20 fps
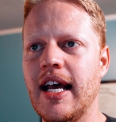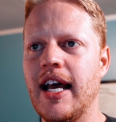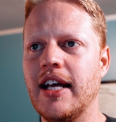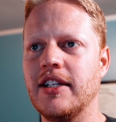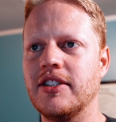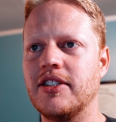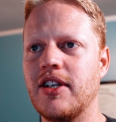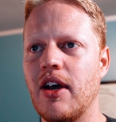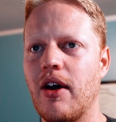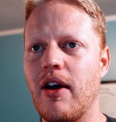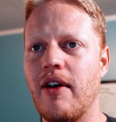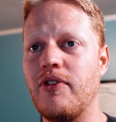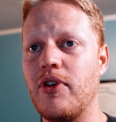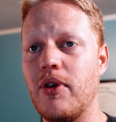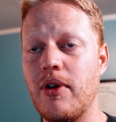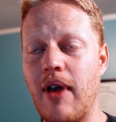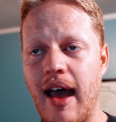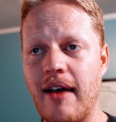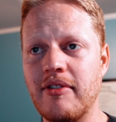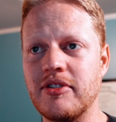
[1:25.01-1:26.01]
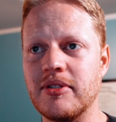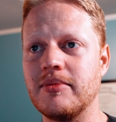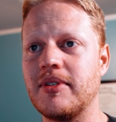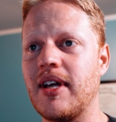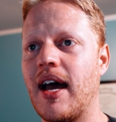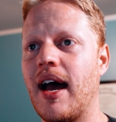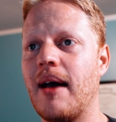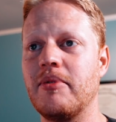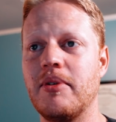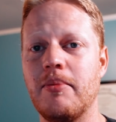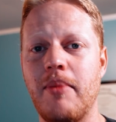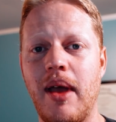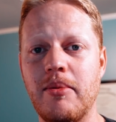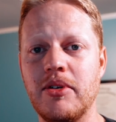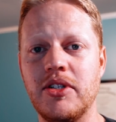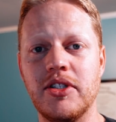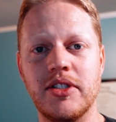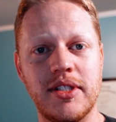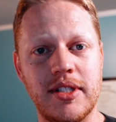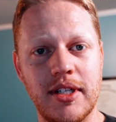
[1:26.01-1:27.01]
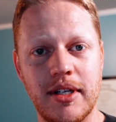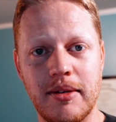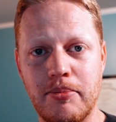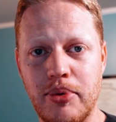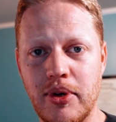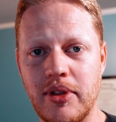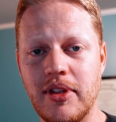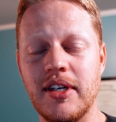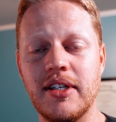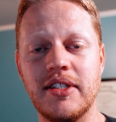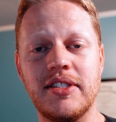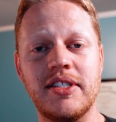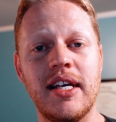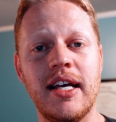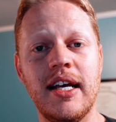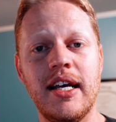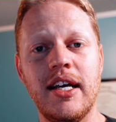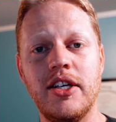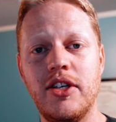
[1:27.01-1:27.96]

And so if you have some time to maybe just put this